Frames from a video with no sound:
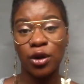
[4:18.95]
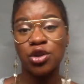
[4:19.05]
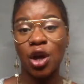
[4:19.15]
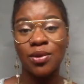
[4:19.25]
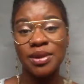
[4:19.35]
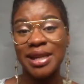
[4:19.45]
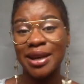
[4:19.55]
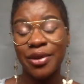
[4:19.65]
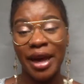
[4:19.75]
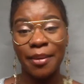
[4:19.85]
Don't
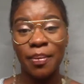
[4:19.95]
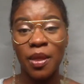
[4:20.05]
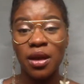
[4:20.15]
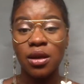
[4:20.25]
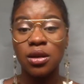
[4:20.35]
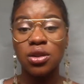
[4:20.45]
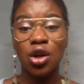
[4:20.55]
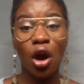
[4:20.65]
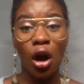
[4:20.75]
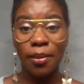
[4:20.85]
tell them to
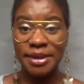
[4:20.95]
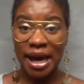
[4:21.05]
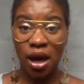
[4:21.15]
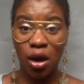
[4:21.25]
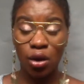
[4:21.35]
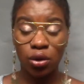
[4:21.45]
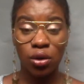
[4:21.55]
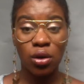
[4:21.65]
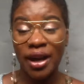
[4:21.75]
calm down.